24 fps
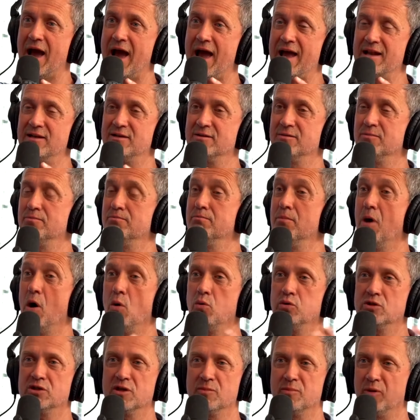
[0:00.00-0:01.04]
and
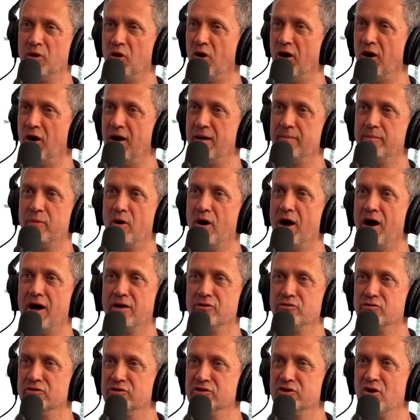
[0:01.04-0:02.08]
multiply it by
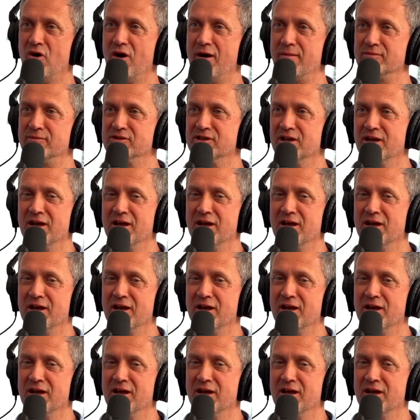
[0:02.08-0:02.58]
100 times.